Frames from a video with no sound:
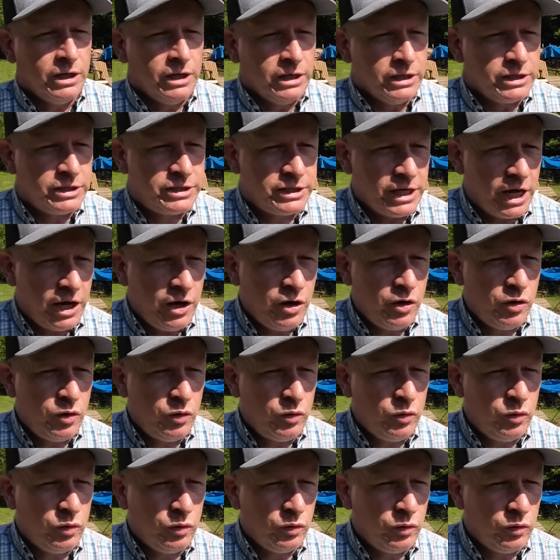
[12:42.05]

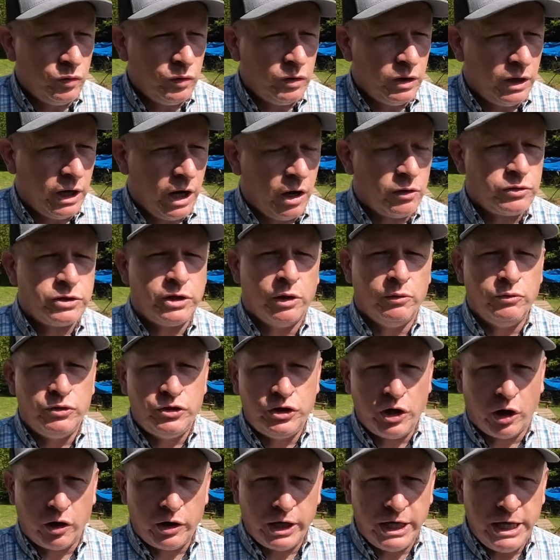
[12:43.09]
So also
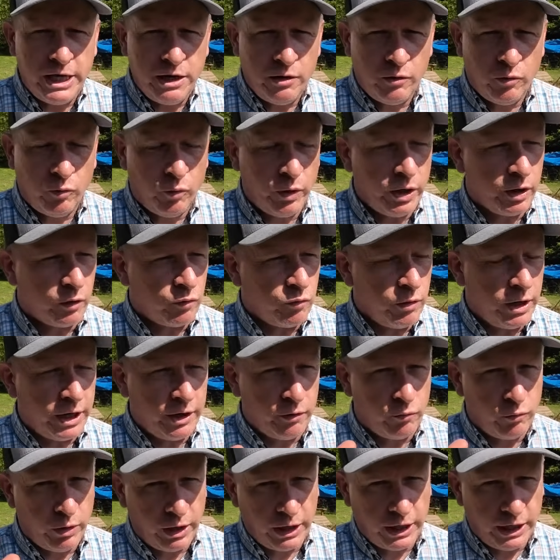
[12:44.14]
jerky, we're
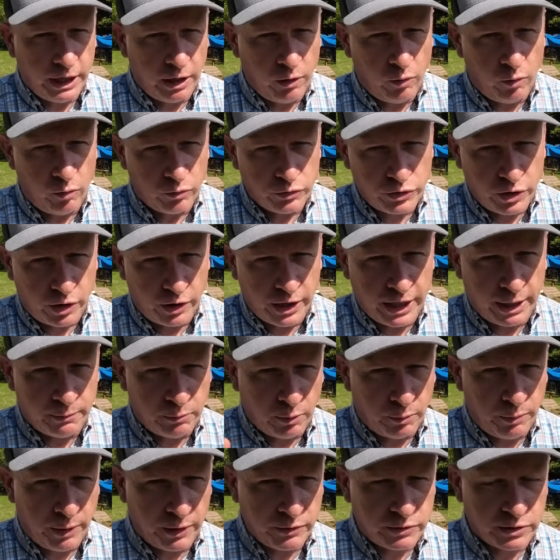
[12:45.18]
running really low on jerky. I'm
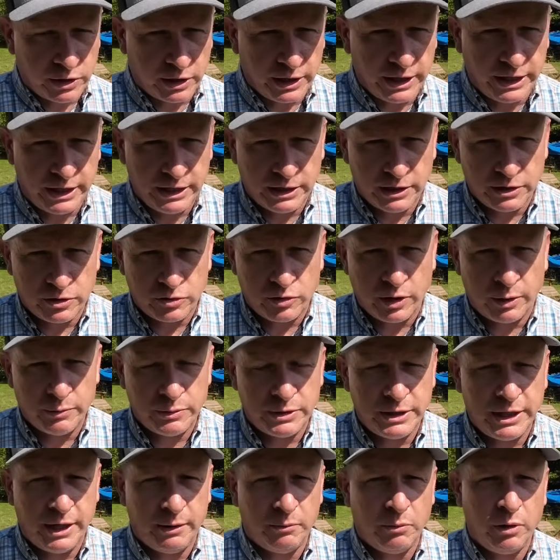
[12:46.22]
gonna post a link in the
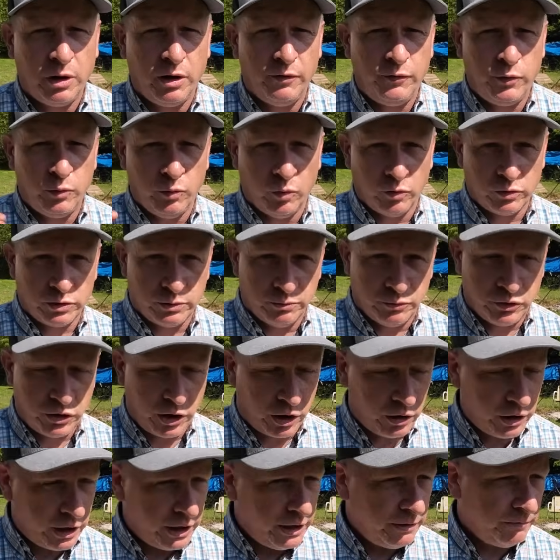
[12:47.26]
description down below if you want some
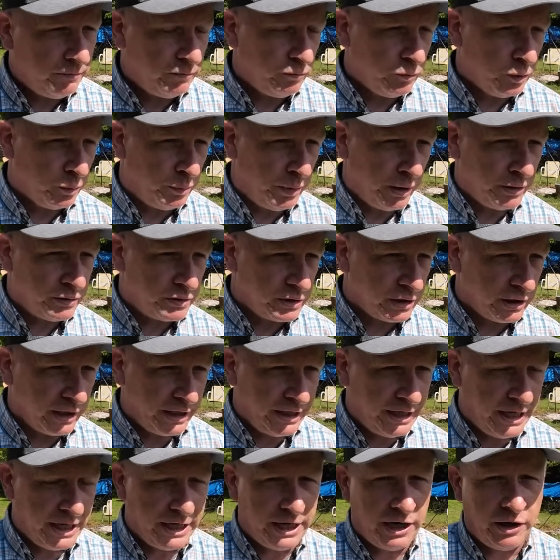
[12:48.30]
jerky. We'll post a link
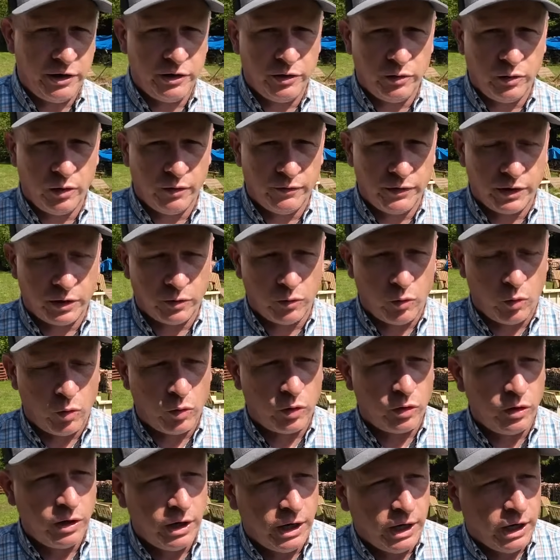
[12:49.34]
down there, you can go over there and
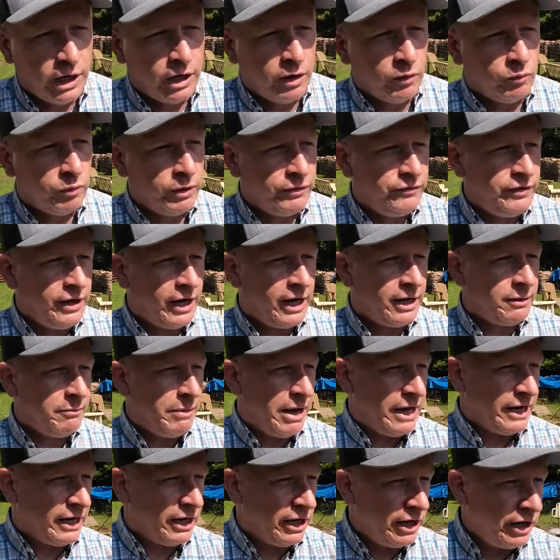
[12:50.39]
order. We've got
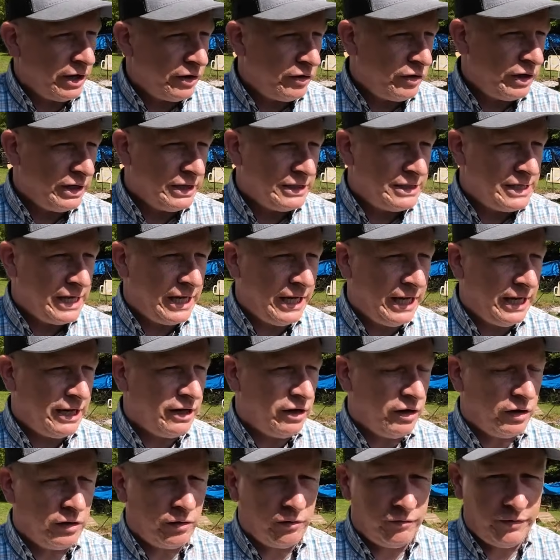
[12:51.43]
about 110,
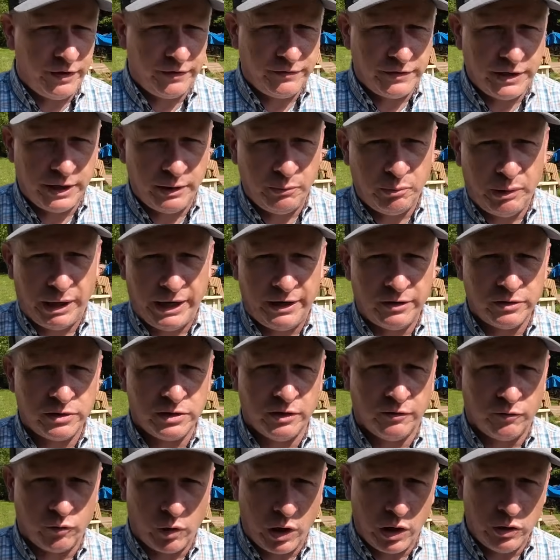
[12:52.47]
115 pounds
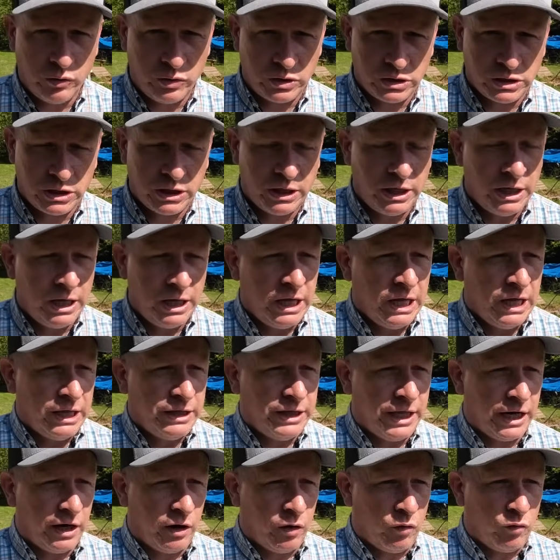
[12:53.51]
of roasts
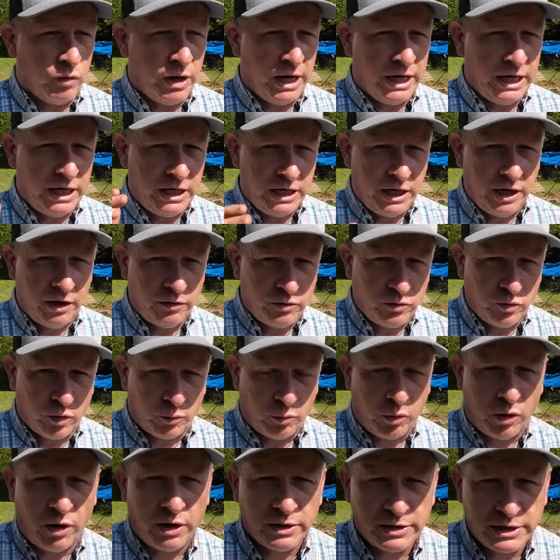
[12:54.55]
that are ready to go to our
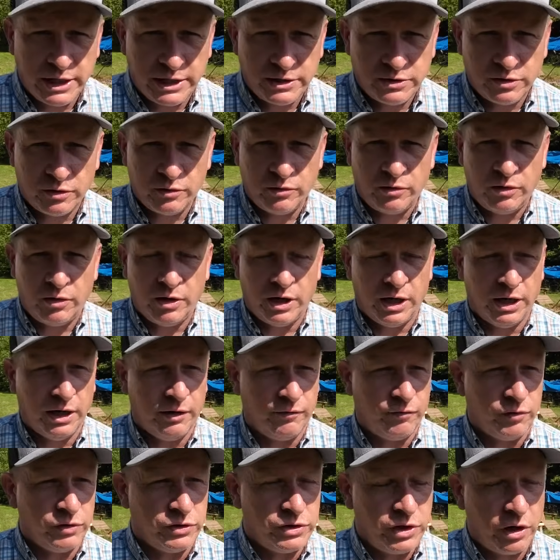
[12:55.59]
processor
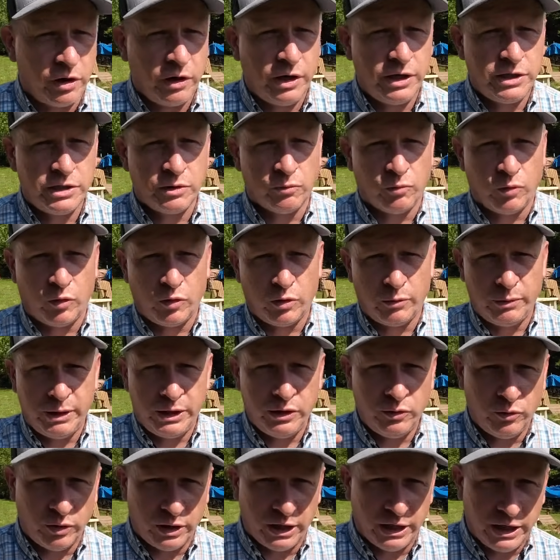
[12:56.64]
for jerky, so we're going to be
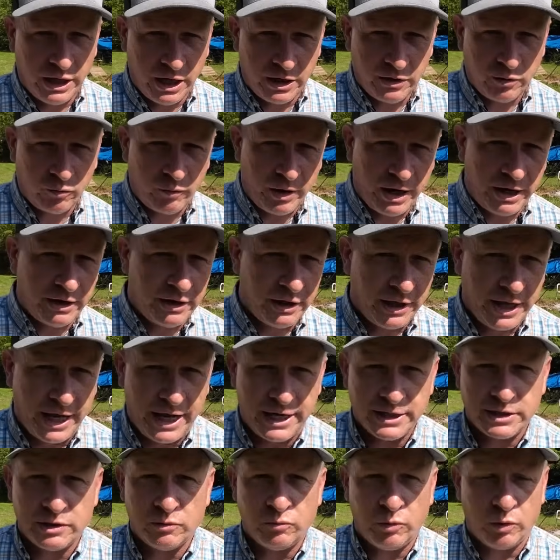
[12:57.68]
doing another round of
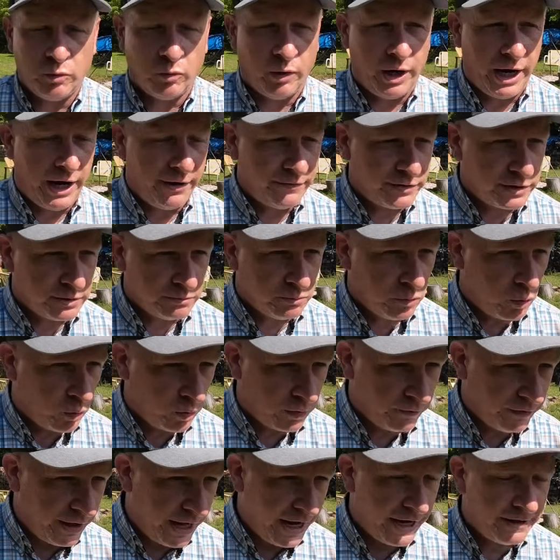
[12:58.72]
that, so we will have some more
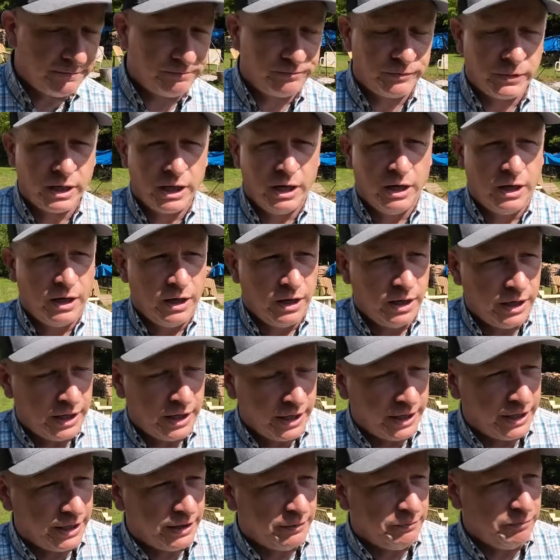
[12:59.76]
of that.
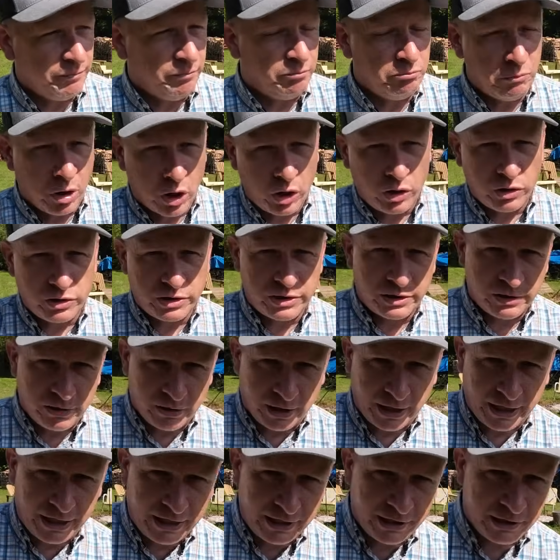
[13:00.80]
Merch,
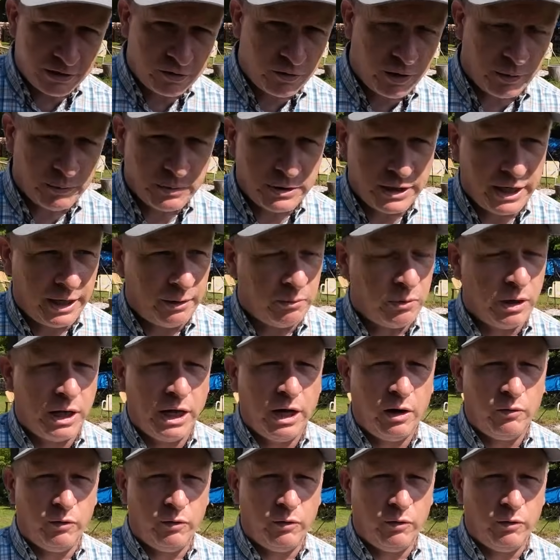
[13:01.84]
link in the description down below.